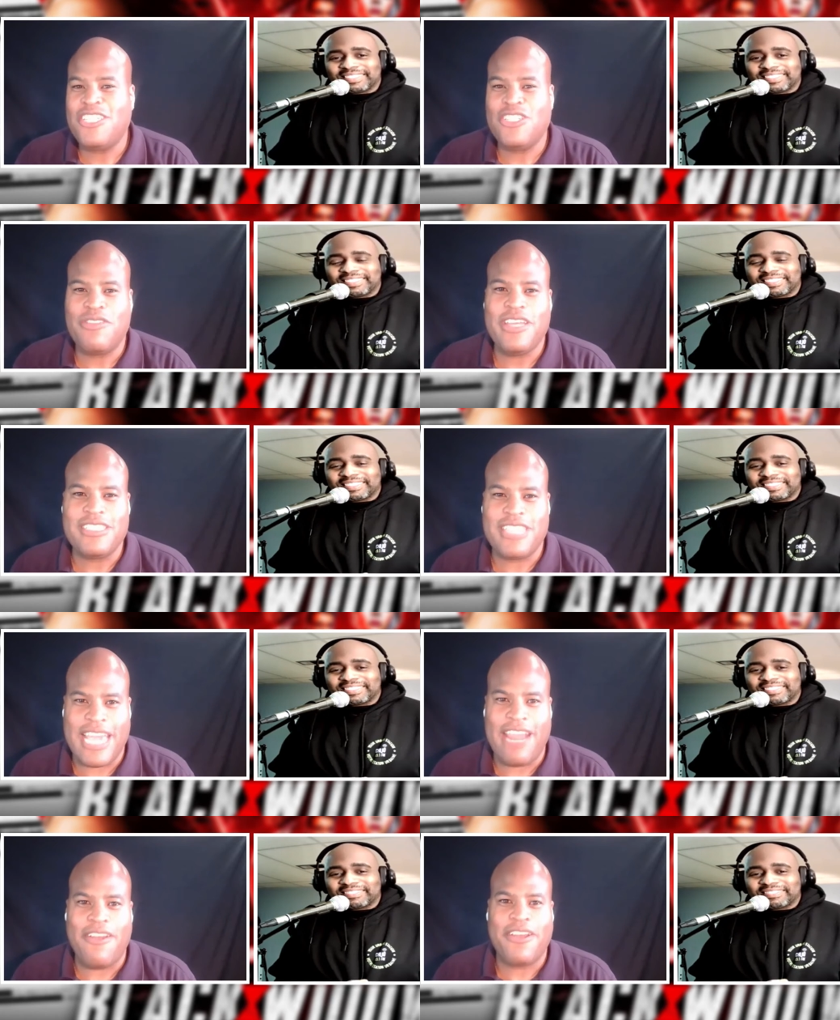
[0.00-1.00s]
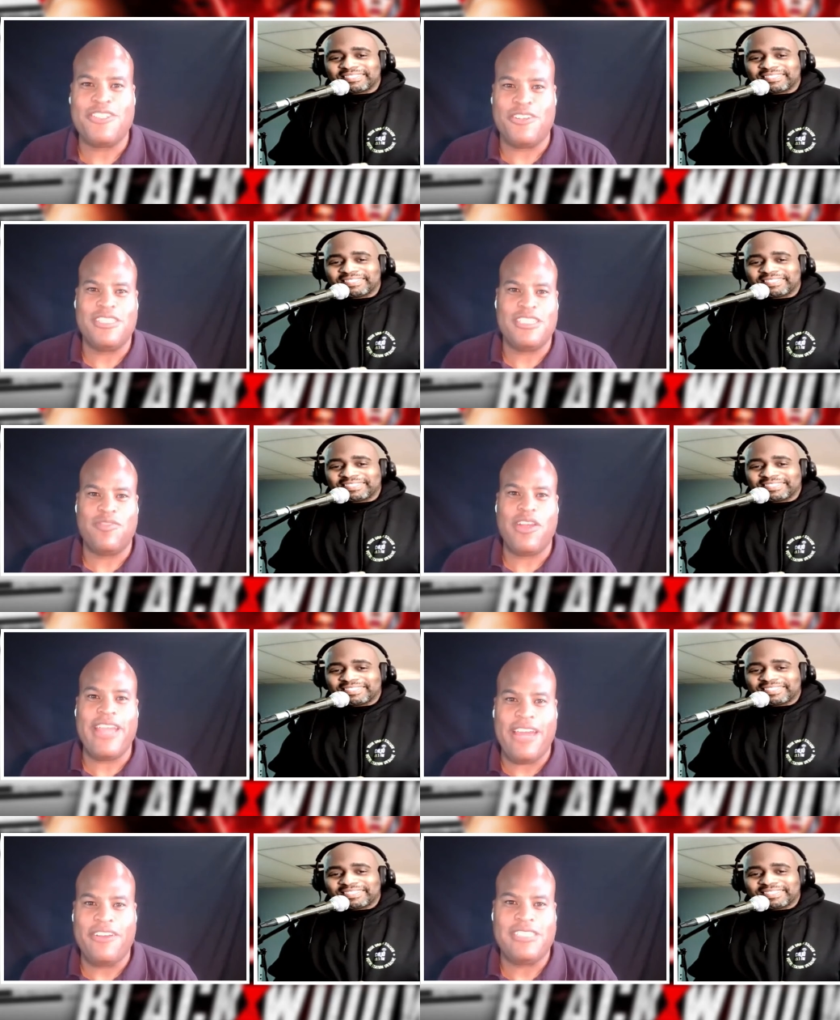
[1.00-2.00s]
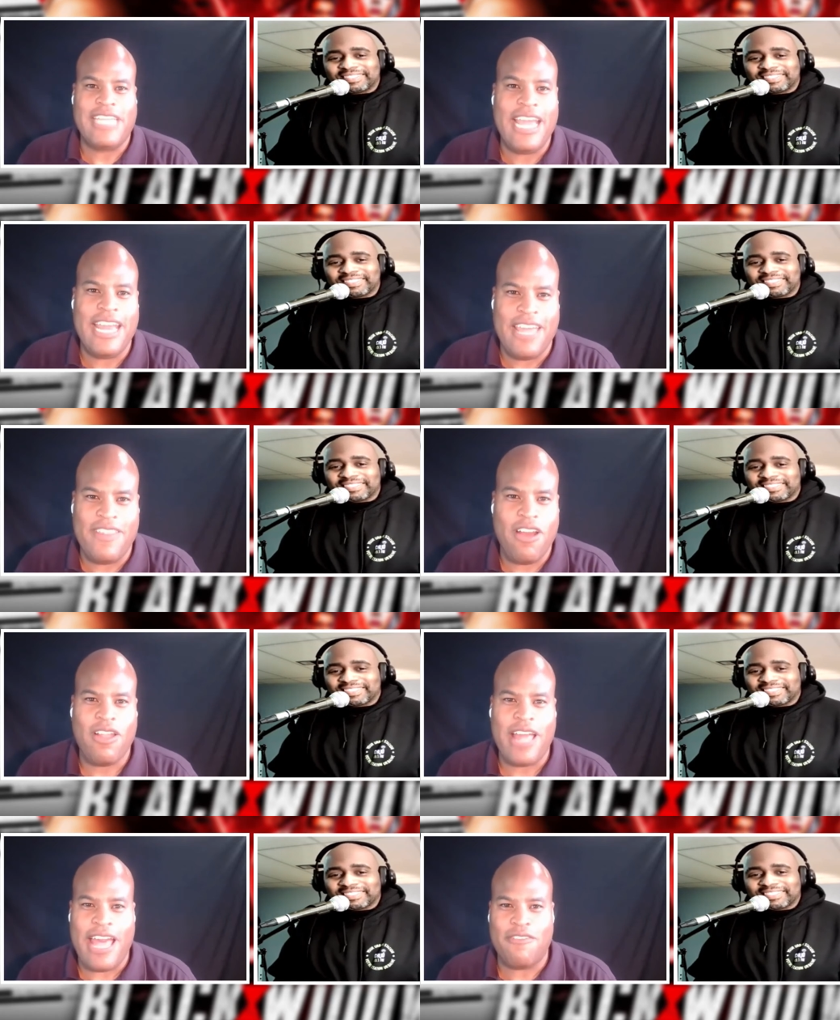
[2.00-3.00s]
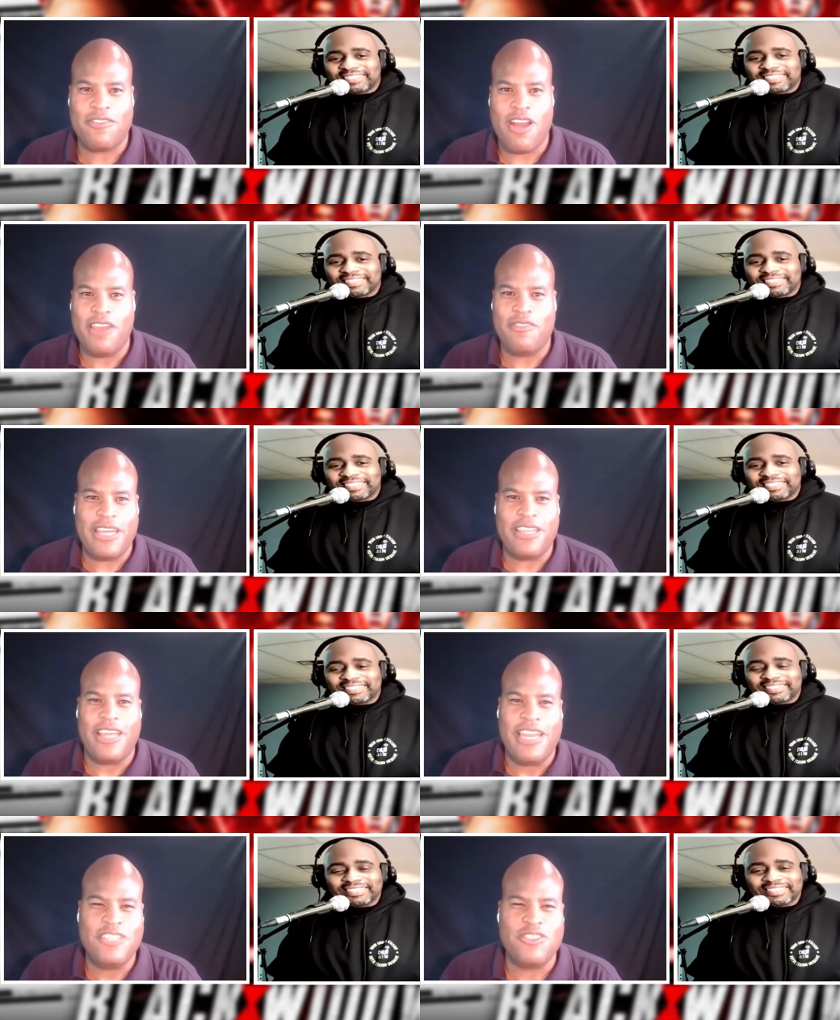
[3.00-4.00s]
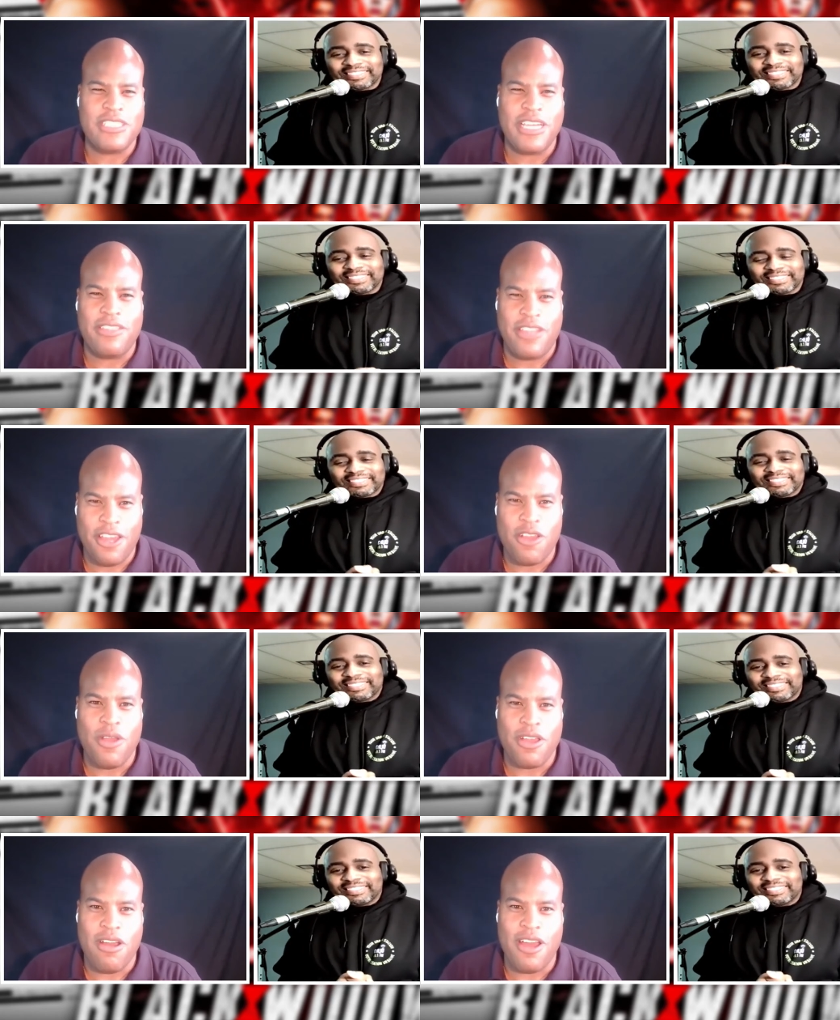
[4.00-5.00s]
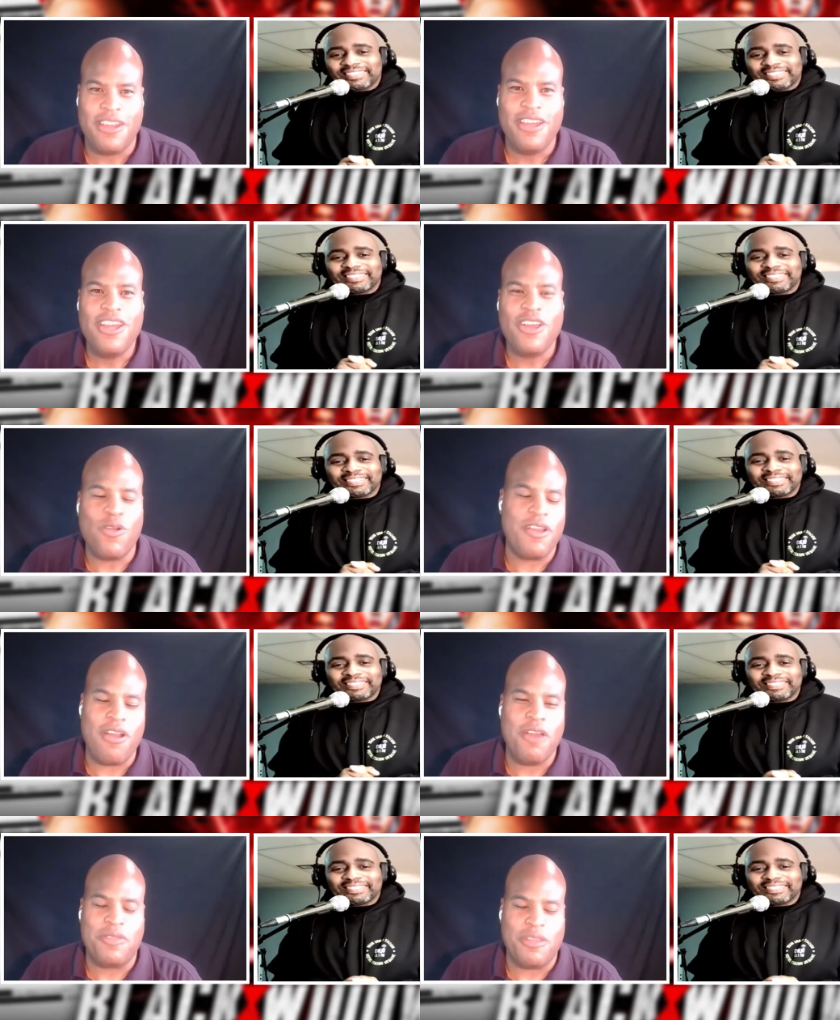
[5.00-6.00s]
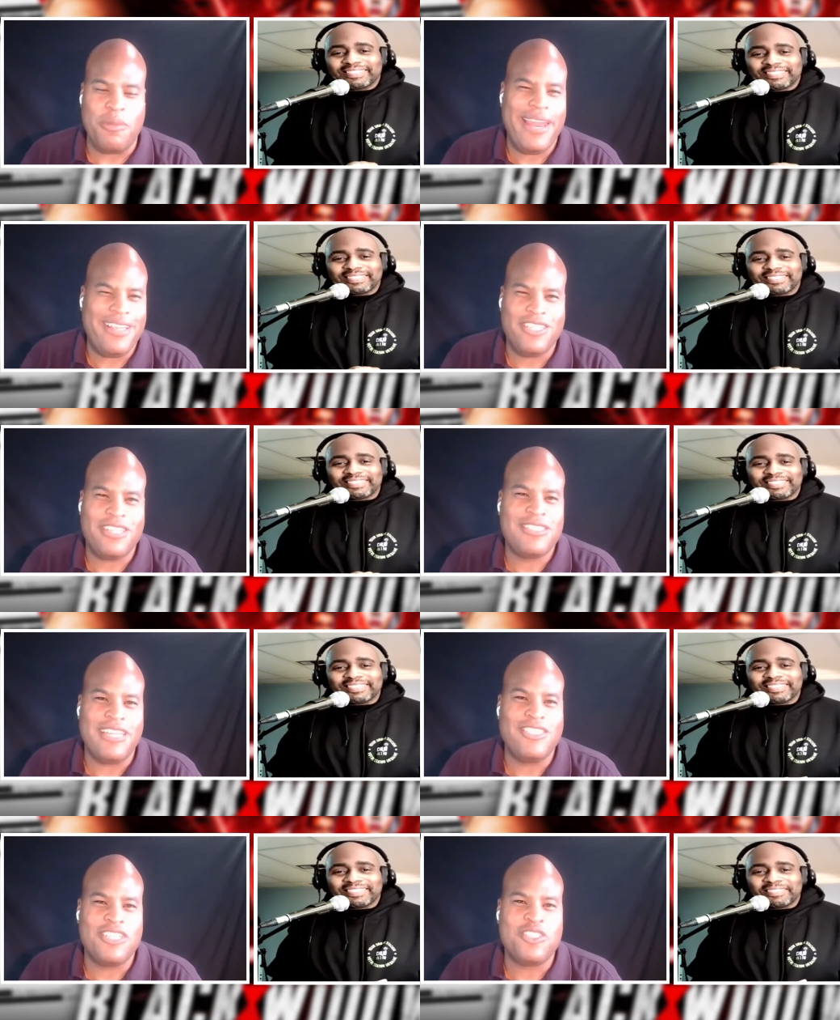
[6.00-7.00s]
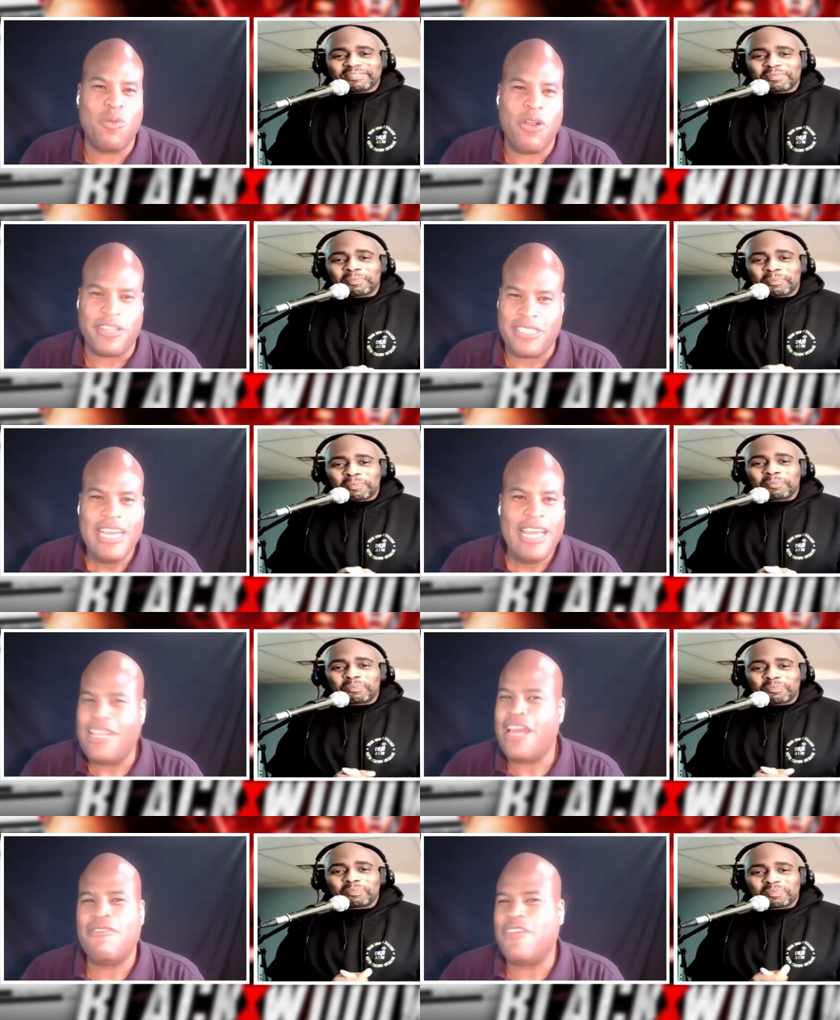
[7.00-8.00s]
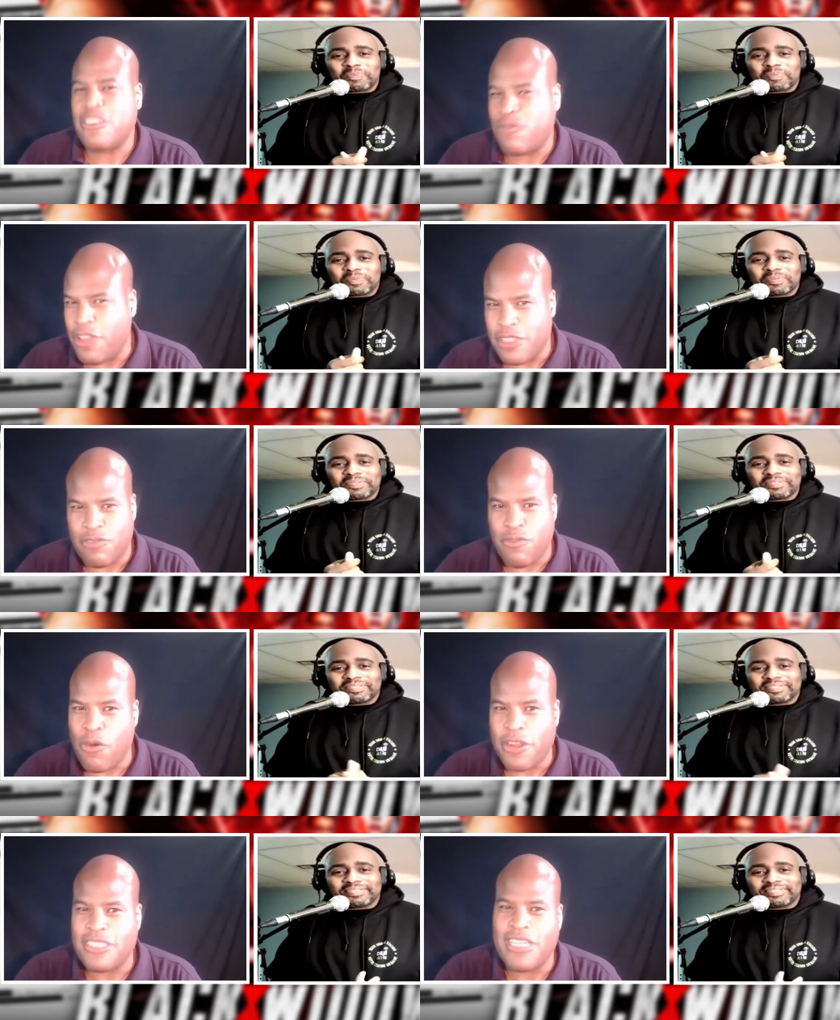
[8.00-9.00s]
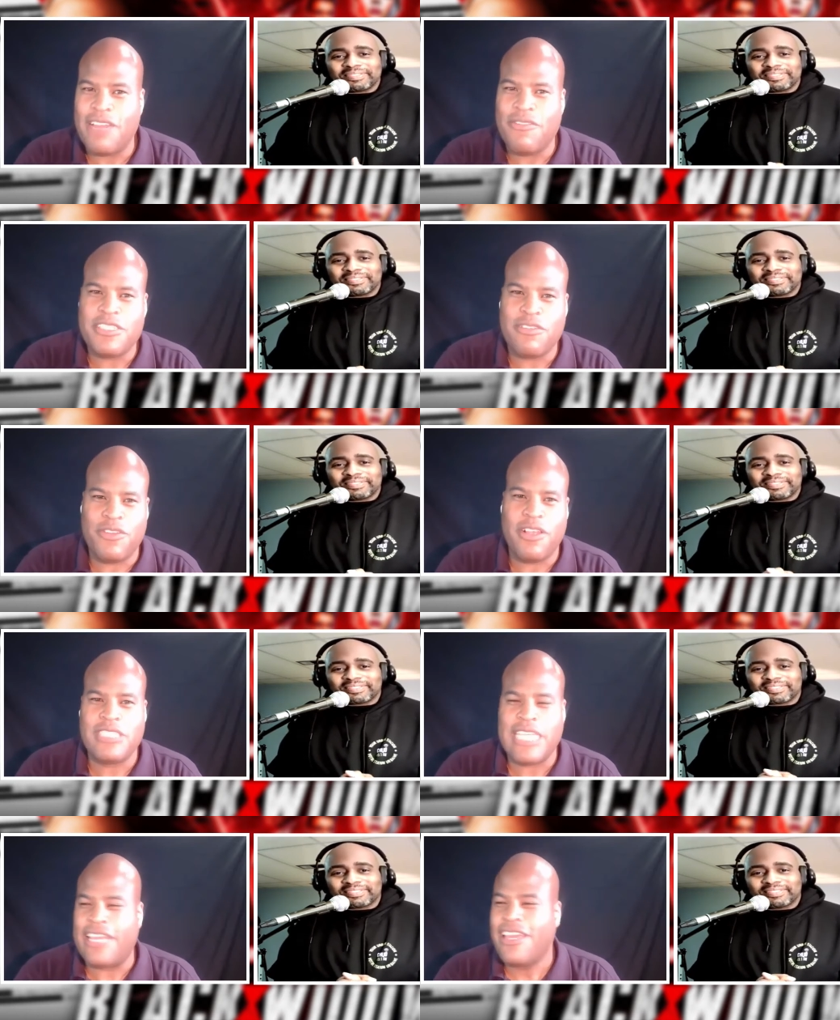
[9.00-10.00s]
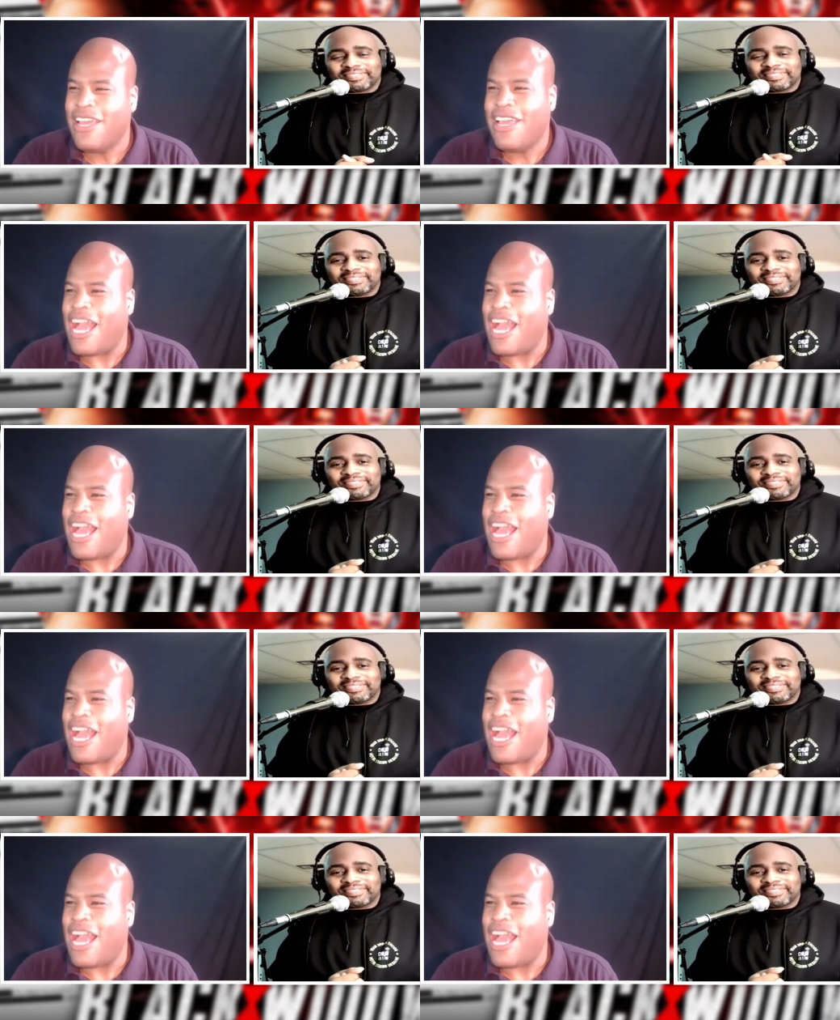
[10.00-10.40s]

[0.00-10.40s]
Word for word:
Speaker 1: each of these characters is very entertaining, and they all have kind of like an interesting thing going on going on with them and it just it just works none of this feels forced none of this feels like